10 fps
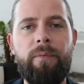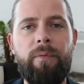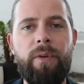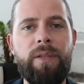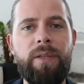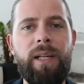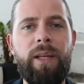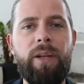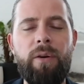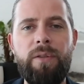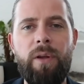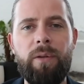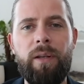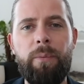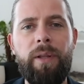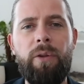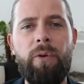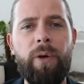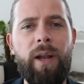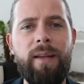vertically and horizontally within
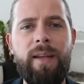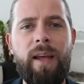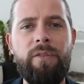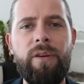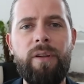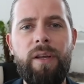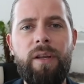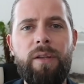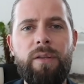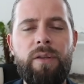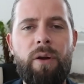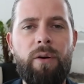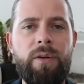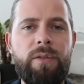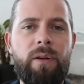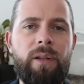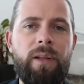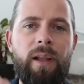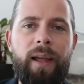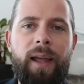the organization. So
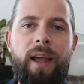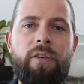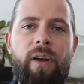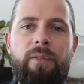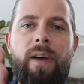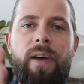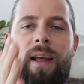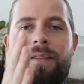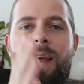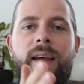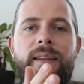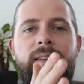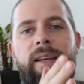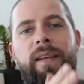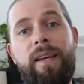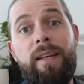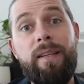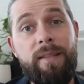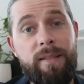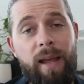horizontally, like HR, finance, IT,
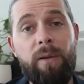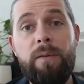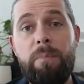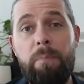sales,